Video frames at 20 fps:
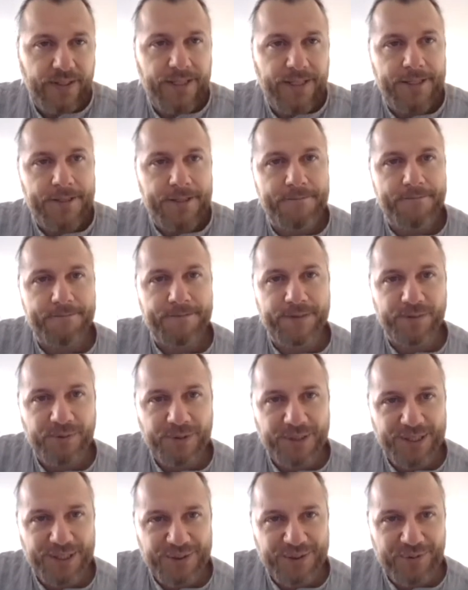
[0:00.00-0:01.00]

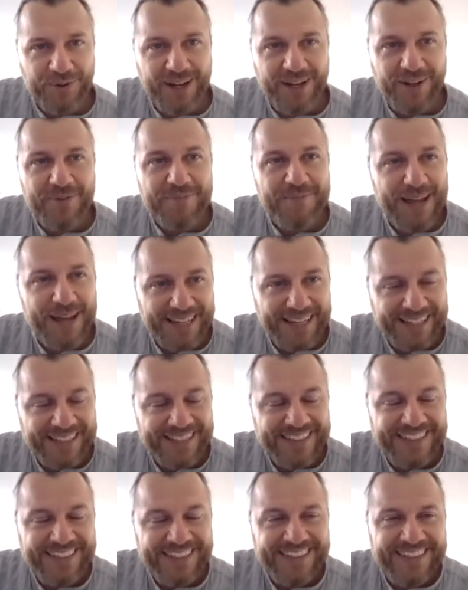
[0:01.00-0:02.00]
already a while back.
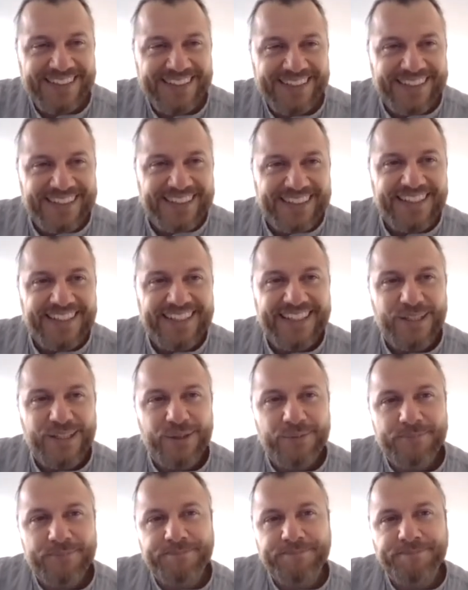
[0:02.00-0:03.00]

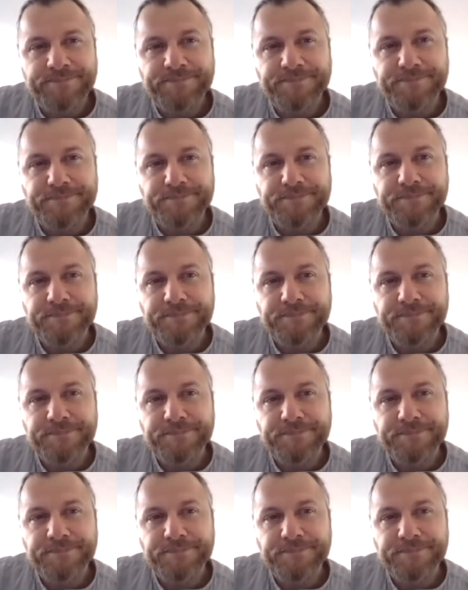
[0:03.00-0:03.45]
And